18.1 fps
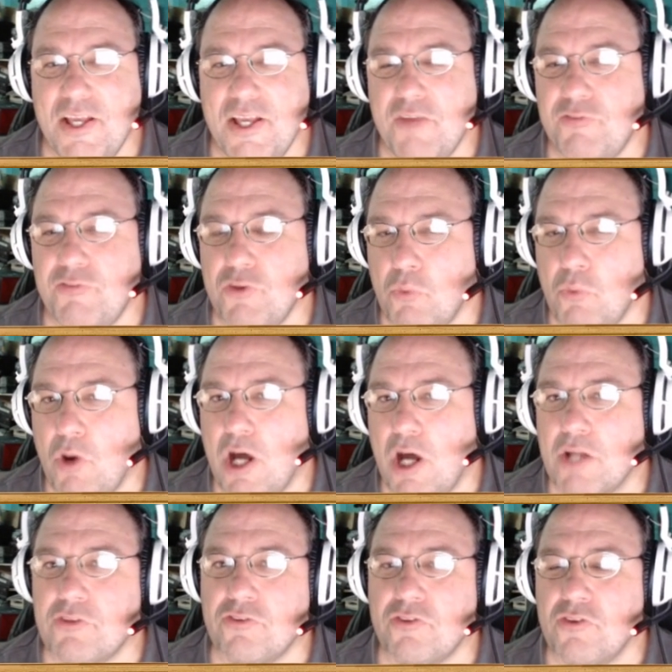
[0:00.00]
if you
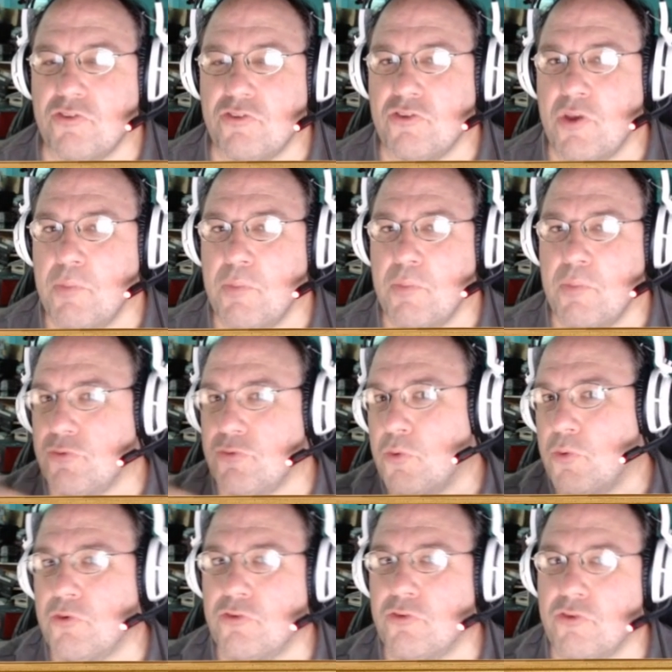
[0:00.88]
watch the Sims
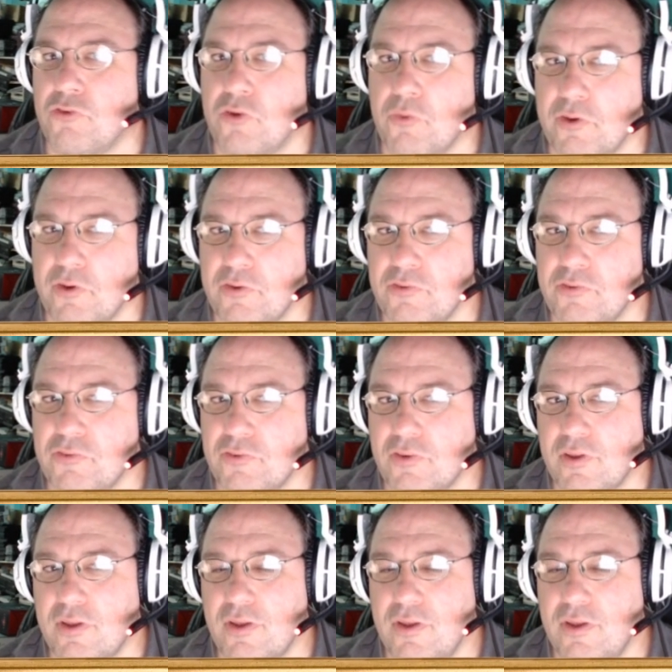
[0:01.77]
4 series,